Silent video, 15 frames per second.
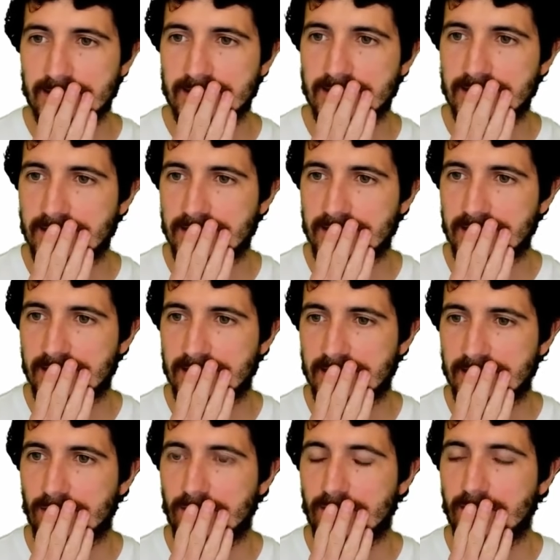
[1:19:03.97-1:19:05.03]
that's it.
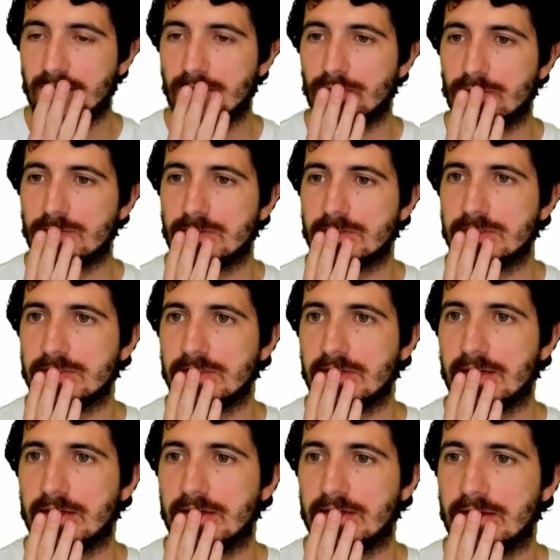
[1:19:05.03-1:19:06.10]
The only thing I would
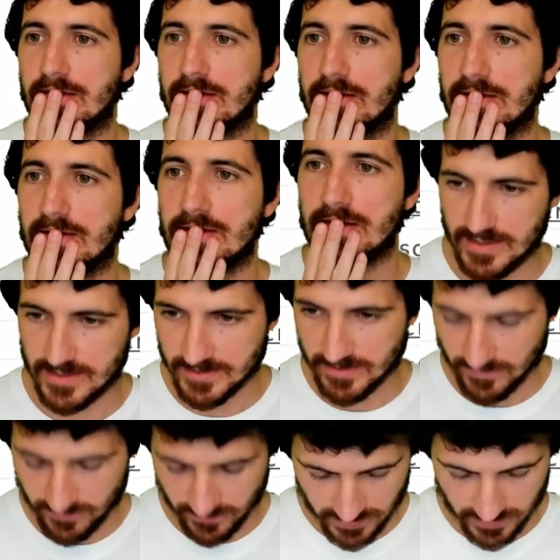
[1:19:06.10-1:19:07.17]
say
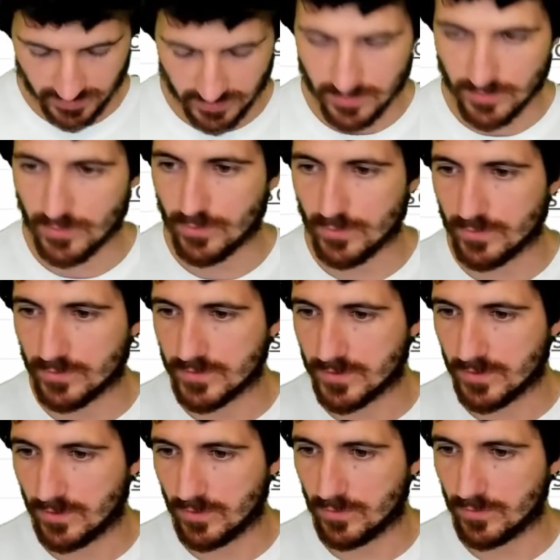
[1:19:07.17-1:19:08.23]
is if I can do
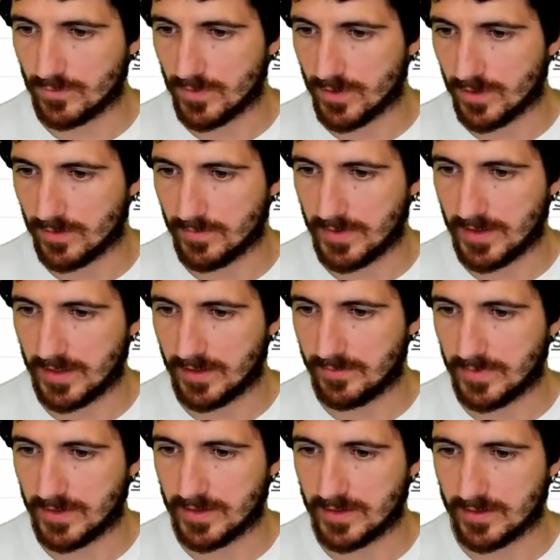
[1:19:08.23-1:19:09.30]
scope DOM
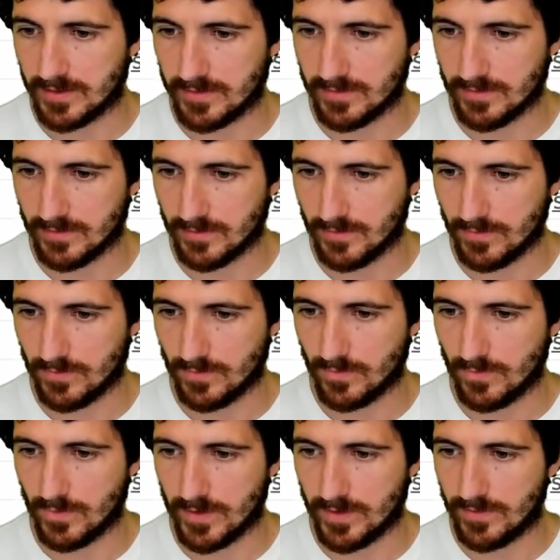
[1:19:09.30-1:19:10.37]
element
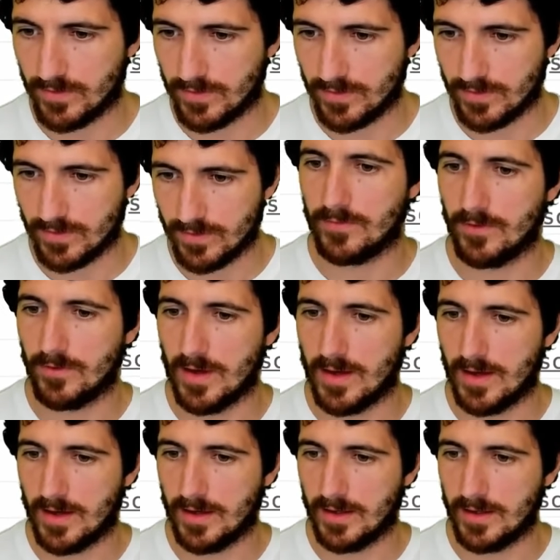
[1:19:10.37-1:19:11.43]
width. So
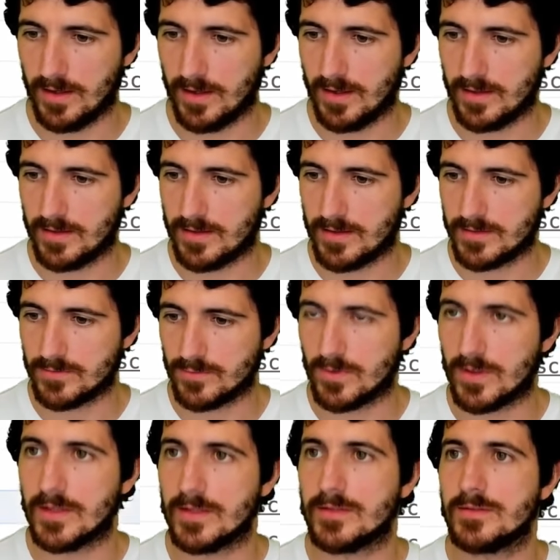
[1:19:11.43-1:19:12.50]
yeah, I can get these
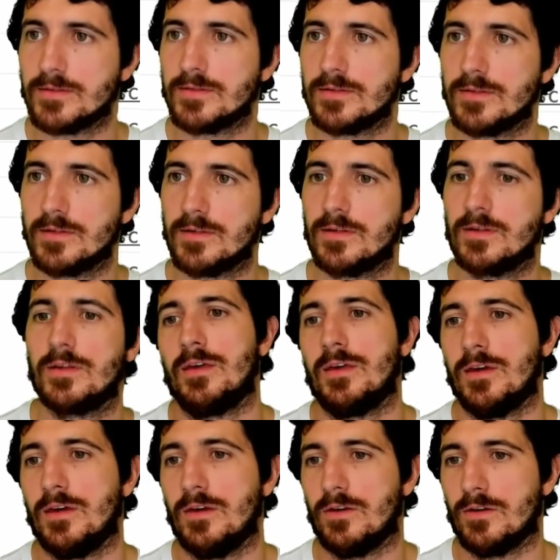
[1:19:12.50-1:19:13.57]
ones
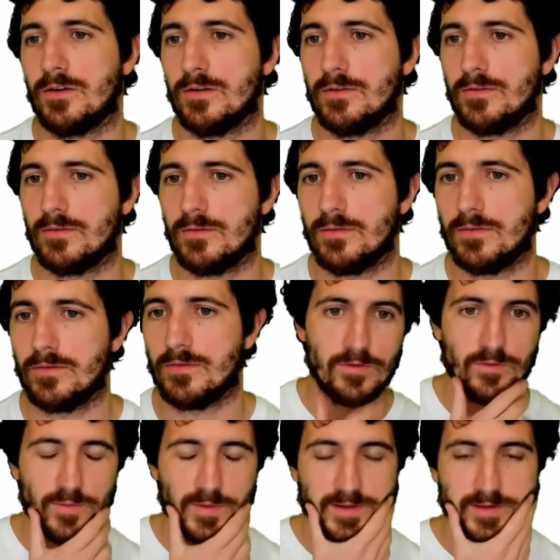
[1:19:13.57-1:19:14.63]
here
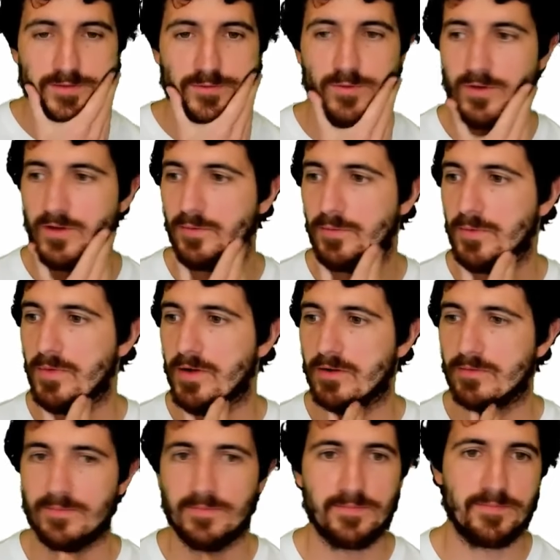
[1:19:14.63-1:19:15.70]
to make this work a bit
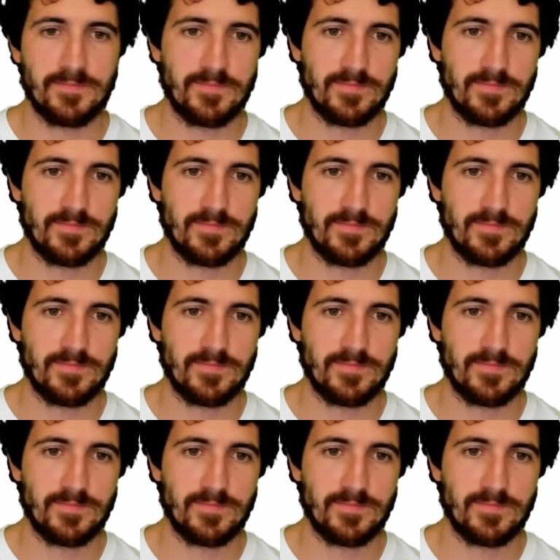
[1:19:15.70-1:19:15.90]
better.